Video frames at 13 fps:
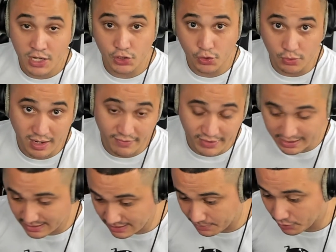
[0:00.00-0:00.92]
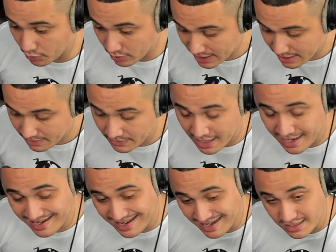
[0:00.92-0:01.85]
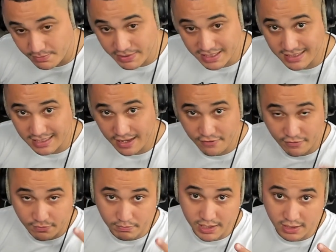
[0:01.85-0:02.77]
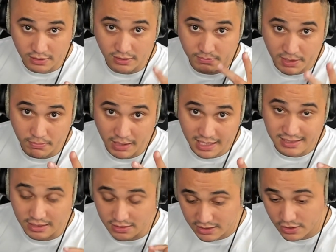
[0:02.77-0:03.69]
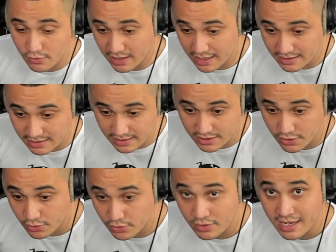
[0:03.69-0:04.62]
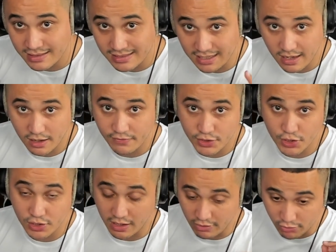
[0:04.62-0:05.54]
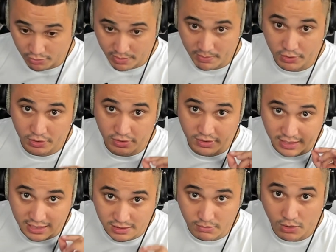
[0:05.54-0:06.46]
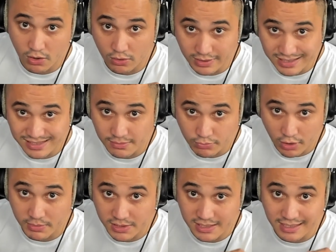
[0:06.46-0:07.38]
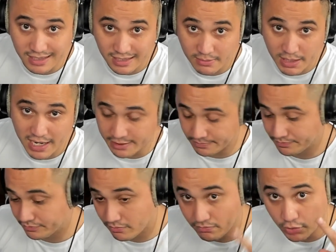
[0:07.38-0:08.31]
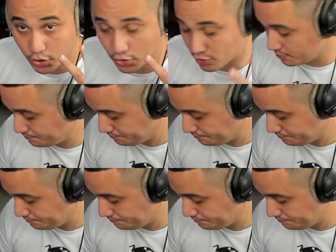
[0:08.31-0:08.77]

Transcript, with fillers: to heaven except through him. Guys, be safe, be good, be blessed. I'll see you when I see you. Take care of each other, and remember that tomorrow isn't promised to anybody. Peace.